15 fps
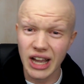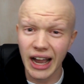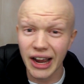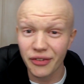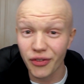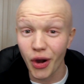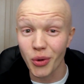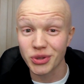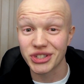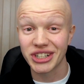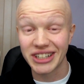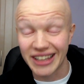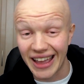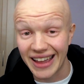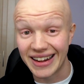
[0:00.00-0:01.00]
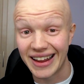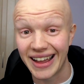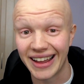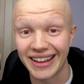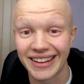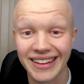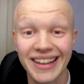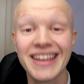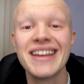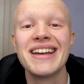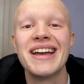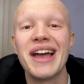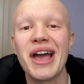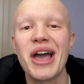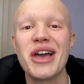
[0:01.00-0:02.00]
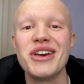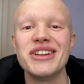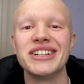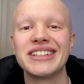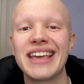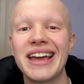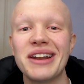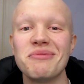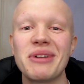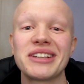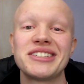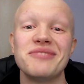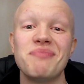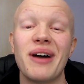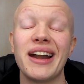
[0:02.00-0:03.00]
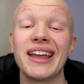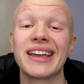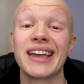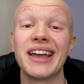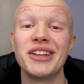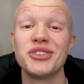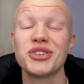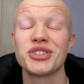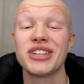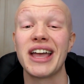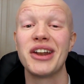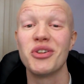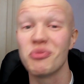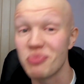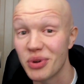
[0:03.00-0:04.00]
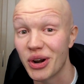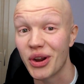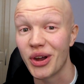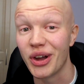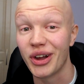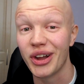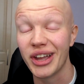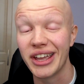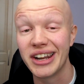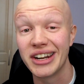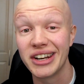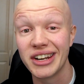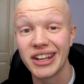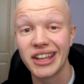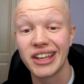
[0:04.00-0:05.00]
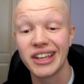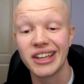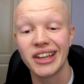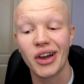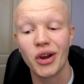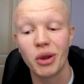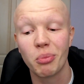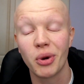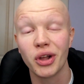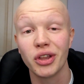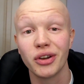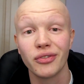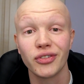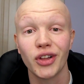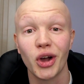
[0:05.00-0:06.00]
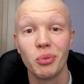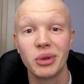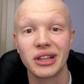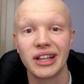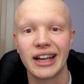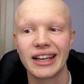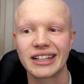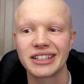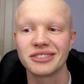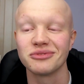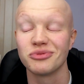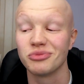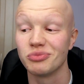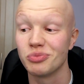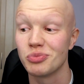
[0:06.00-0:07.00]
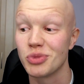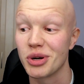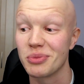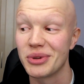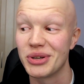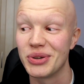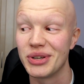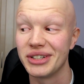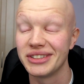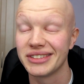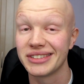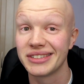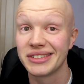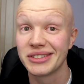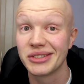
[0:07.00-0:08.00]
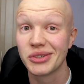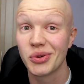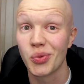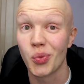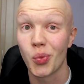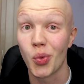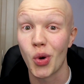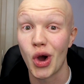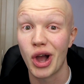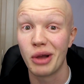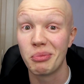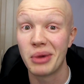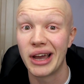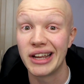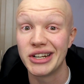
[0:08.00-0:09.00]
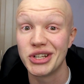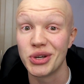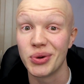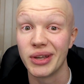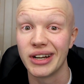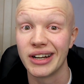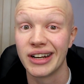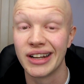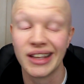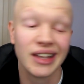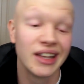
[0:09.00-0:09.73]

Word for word: I thought I was going to get in there and get in a massive panic and just end up in a, in a, on a ball on the floor being like, what am I doing? What am I doing?